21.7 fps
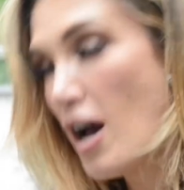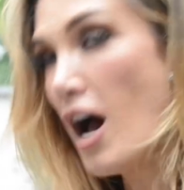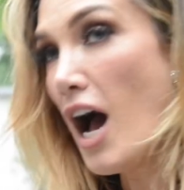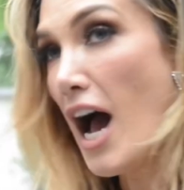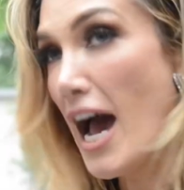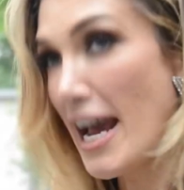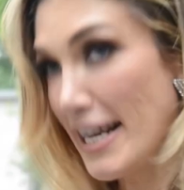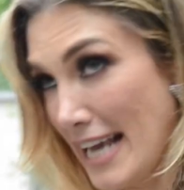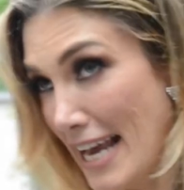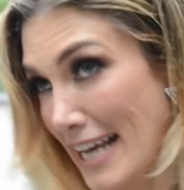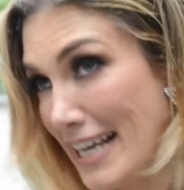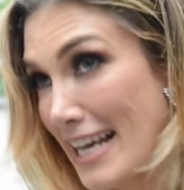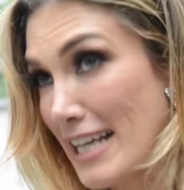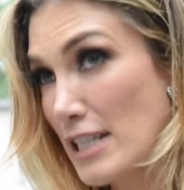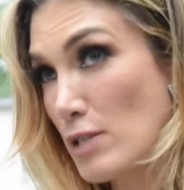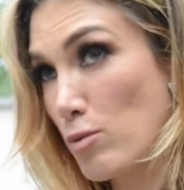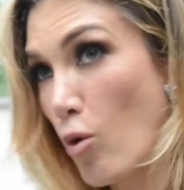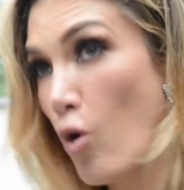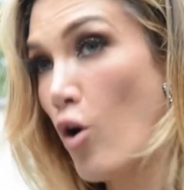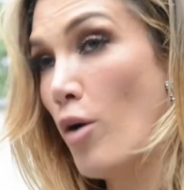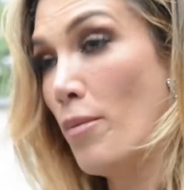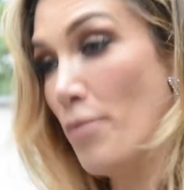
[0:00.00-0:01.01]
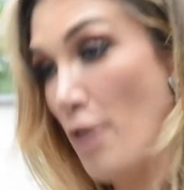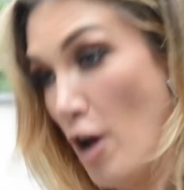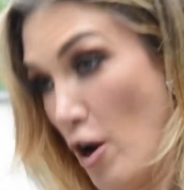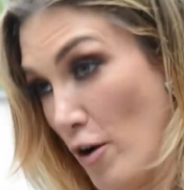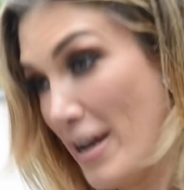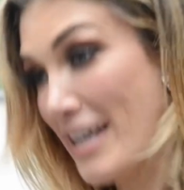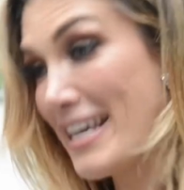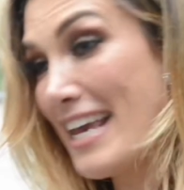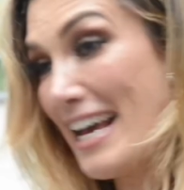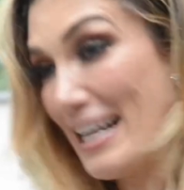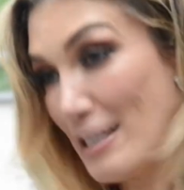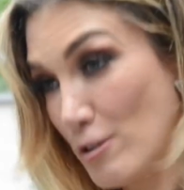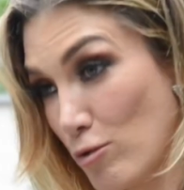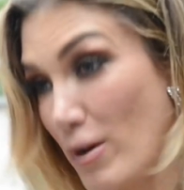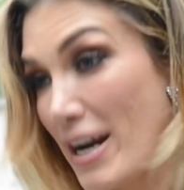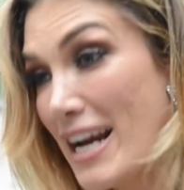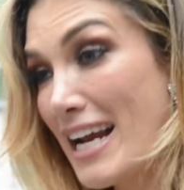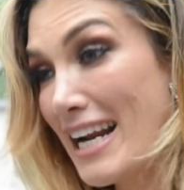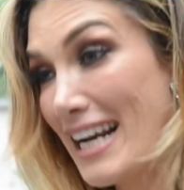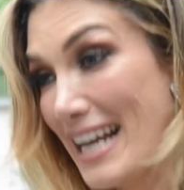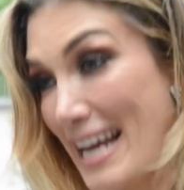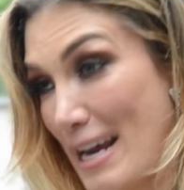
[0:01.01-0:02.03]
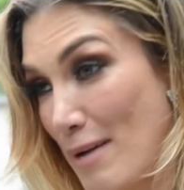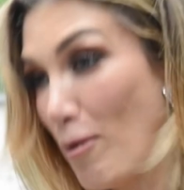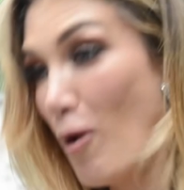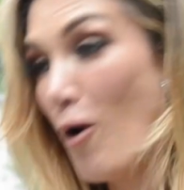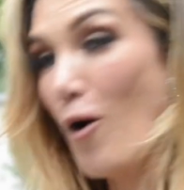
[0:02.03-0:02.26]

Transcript: It gets warm though. It gets really warm.